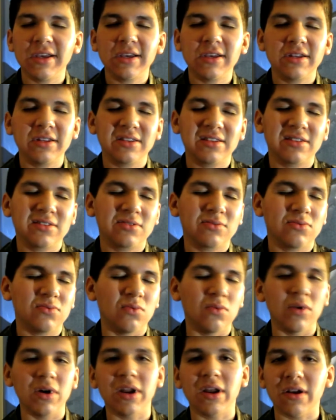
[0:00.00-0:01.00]
It's
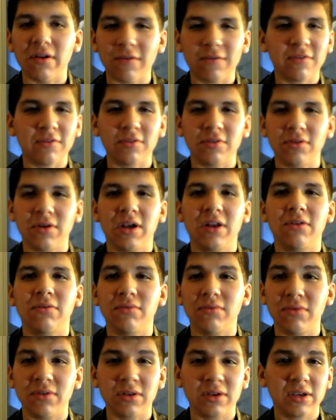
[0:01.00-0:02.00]
whatever. I
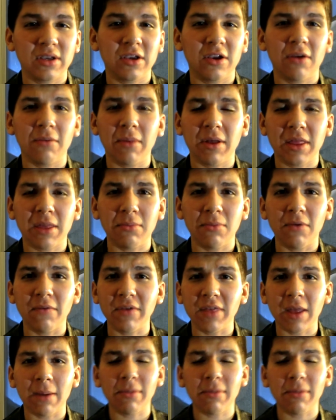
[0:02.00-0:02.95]
don't really care about that movie that